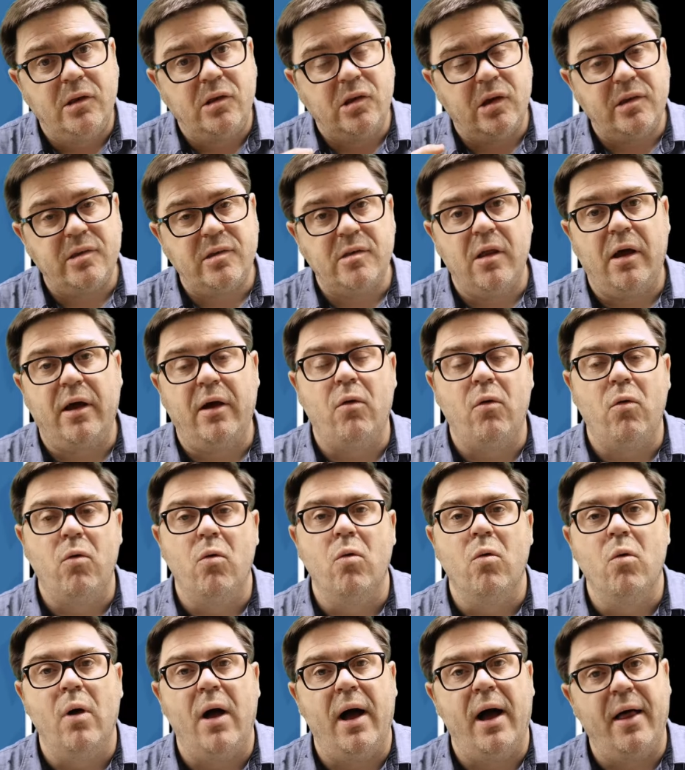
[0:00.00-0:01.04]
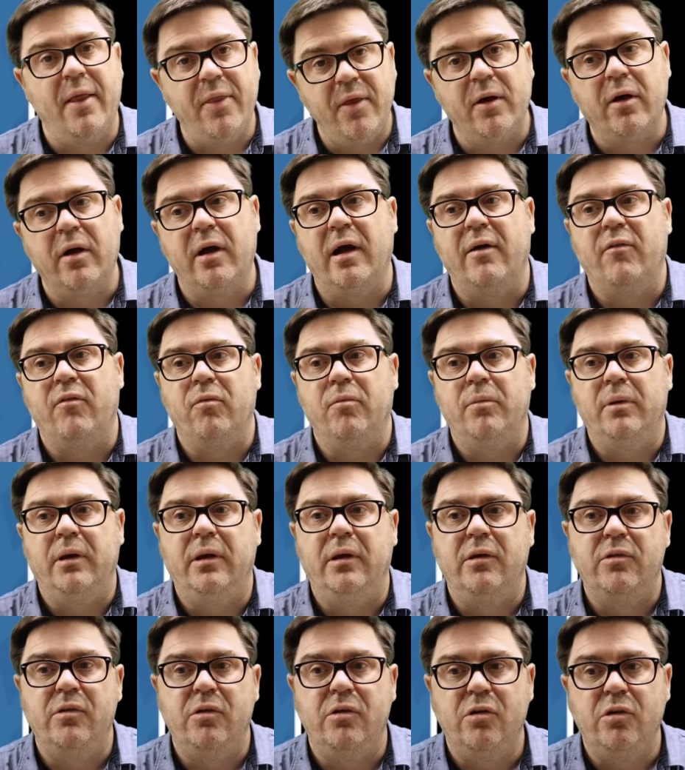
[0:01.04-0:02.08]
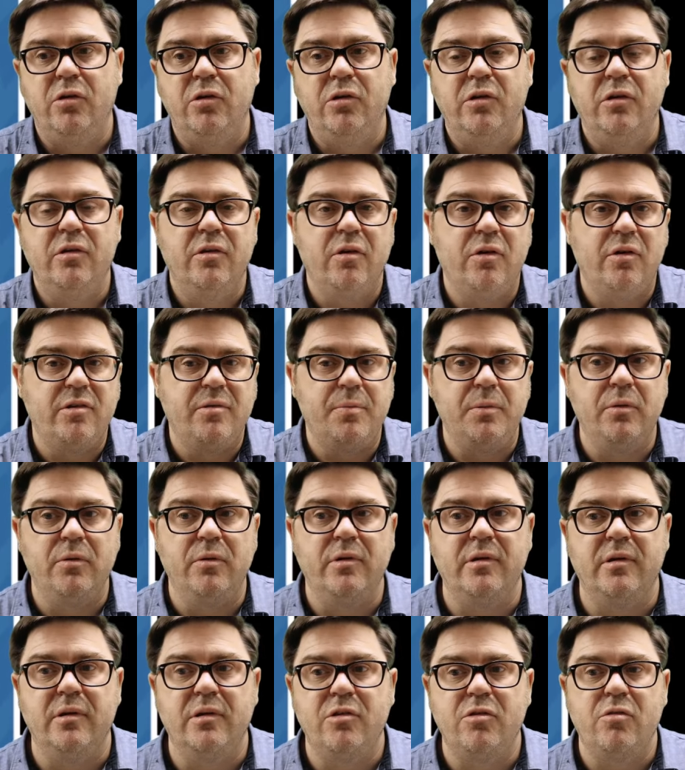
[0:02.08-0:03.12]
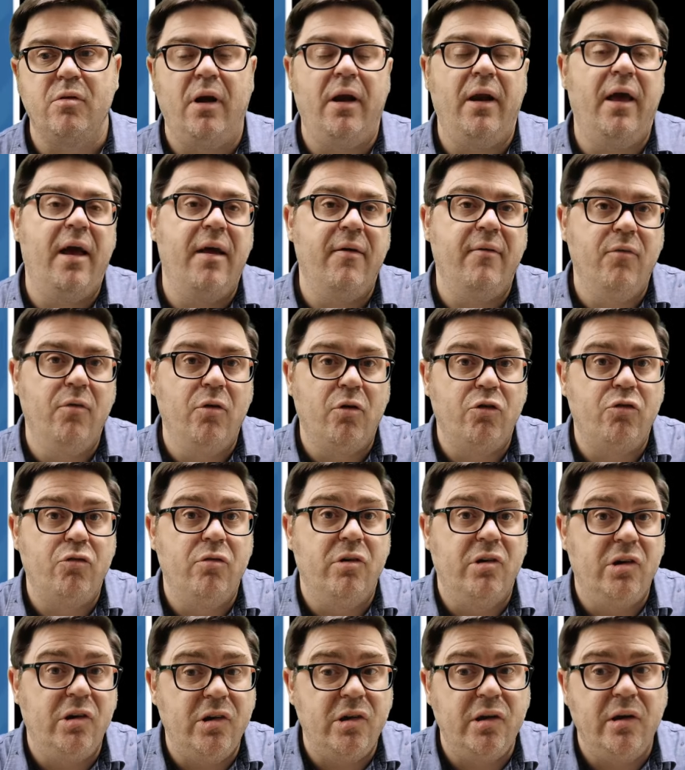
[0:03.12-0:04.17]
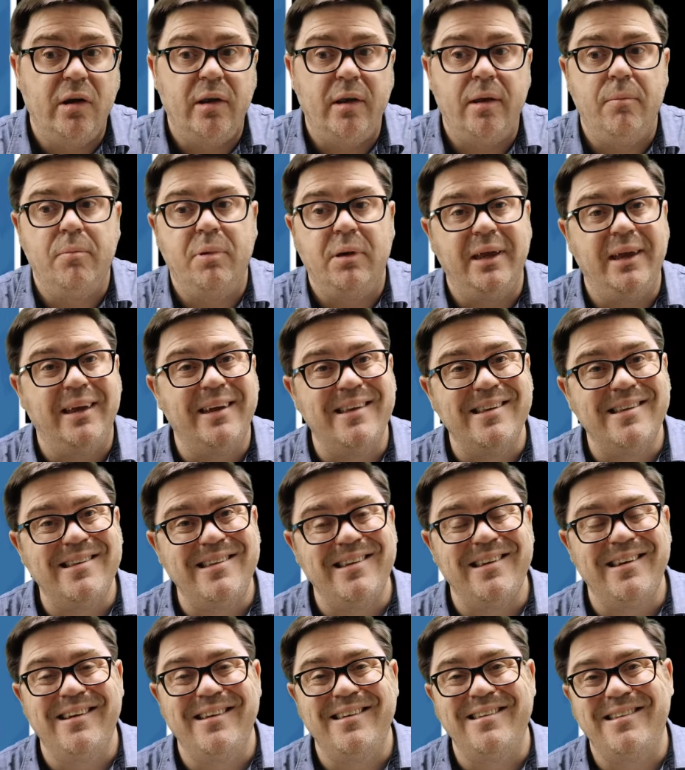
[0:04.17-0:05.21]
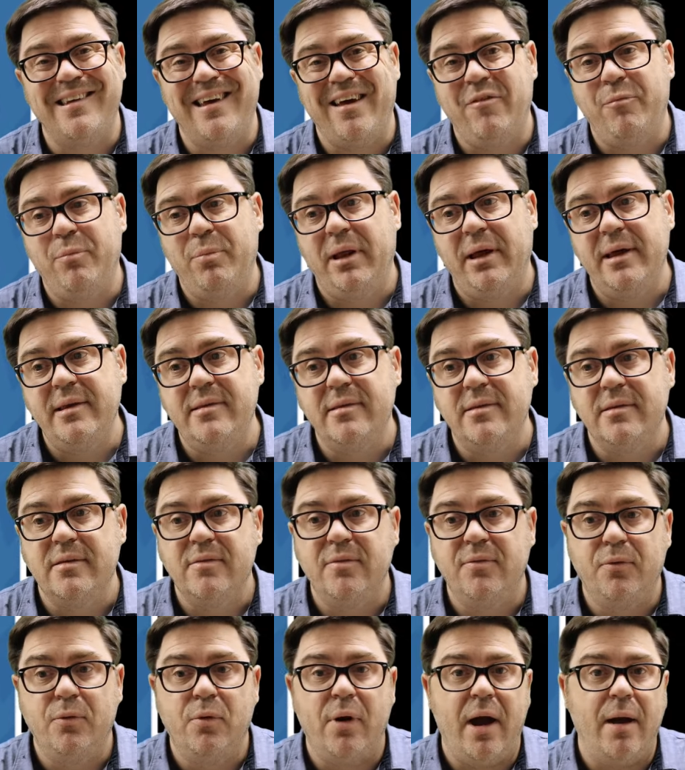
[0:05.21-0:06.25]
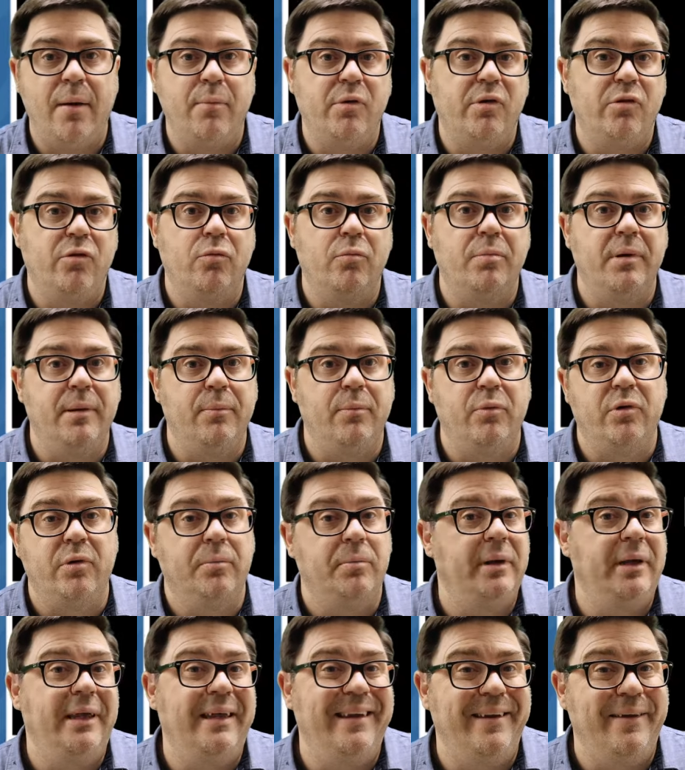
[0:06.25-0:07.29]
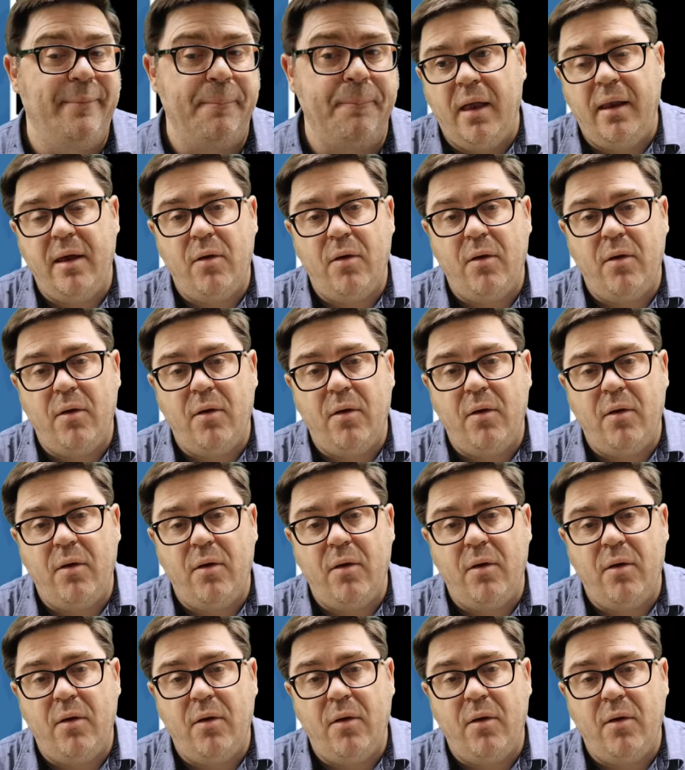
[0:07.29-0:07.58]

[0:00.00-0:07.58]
Just like all other government institutions, hospitals in Australia have not traditionally been considered safe places for Aboriginal people to be in.